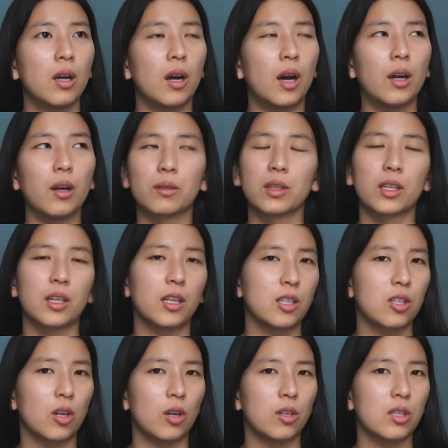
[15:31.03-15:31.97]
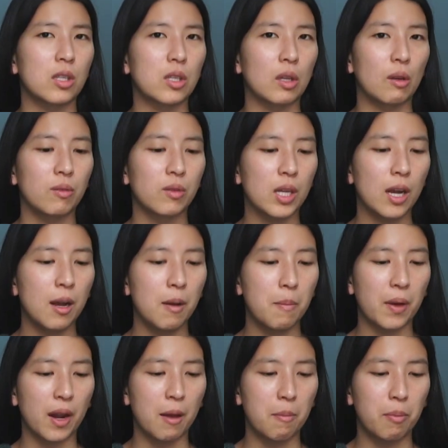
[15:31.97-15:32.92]
I don't think I'd started the sleeves yet,
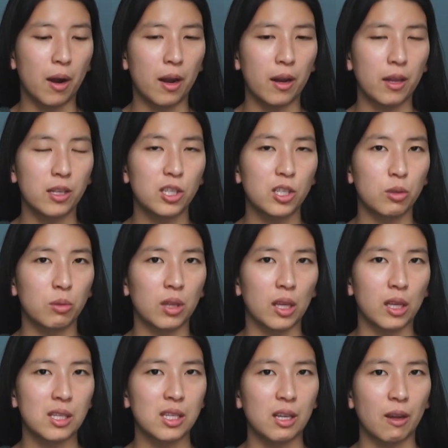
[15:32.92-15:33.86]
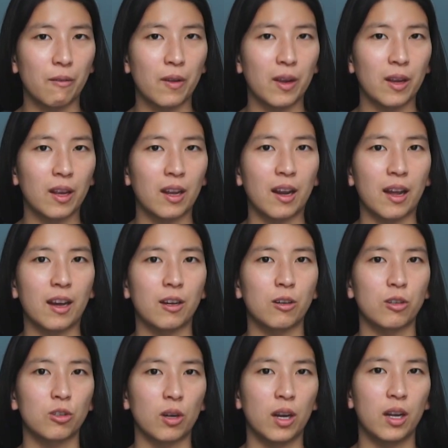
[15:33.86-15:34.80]
but I brought it to Thanksgiving and had
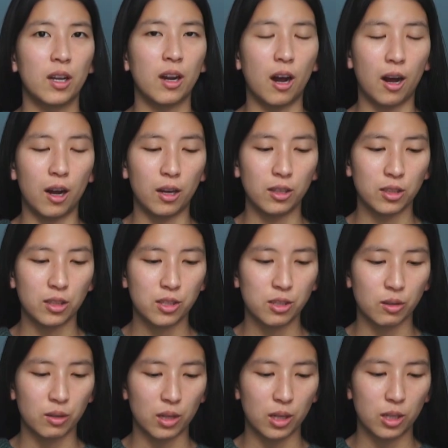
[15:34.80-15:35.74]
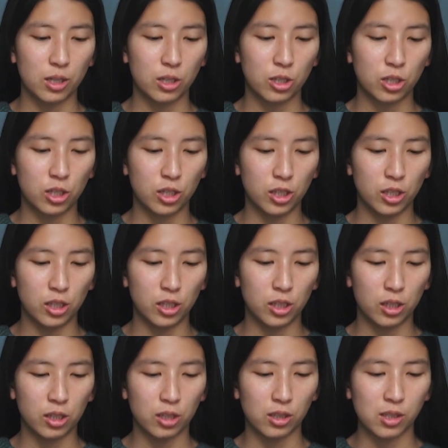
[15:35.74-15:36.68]
her try it on so that
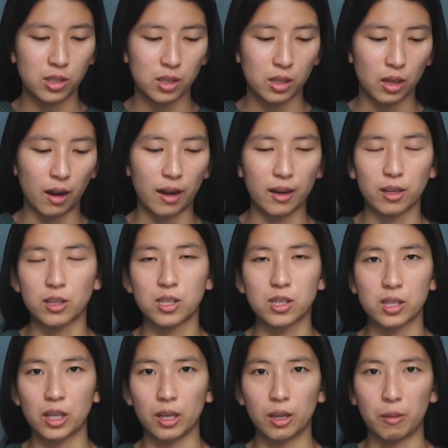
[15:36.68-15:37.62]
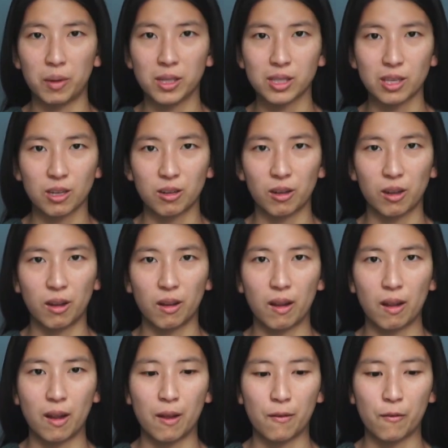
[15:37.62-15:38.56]
I could see
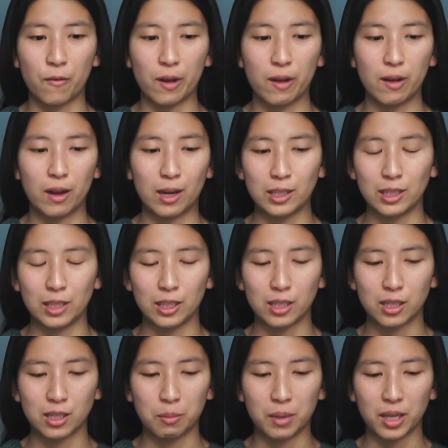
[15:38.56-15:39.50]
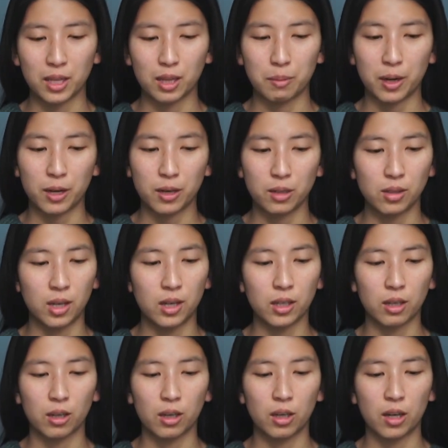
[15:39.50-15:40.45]
basically if I needed to make the body
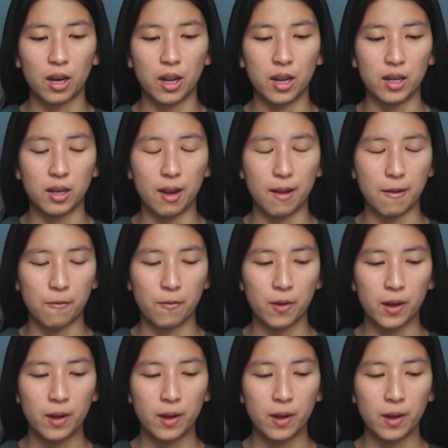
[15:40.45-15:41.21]
longer and if